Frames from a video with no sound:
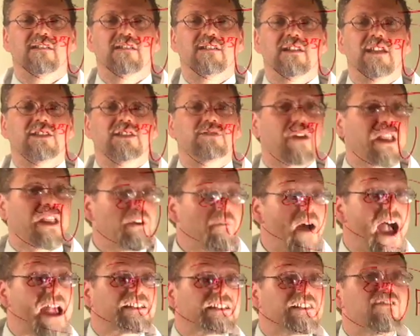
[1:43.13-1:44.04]
It's
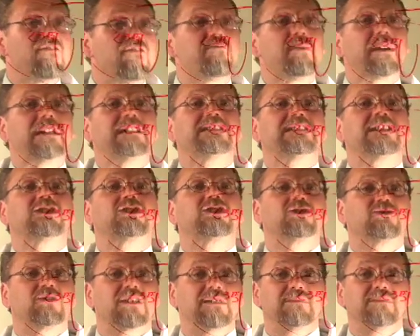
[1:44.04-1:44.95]
radioactive, but it's
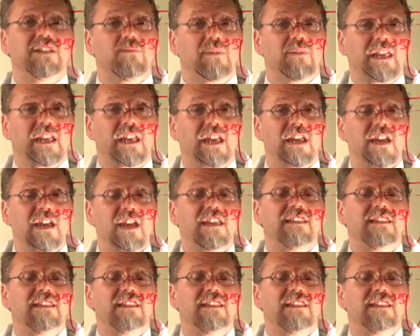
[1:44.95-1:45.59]
extremely weak.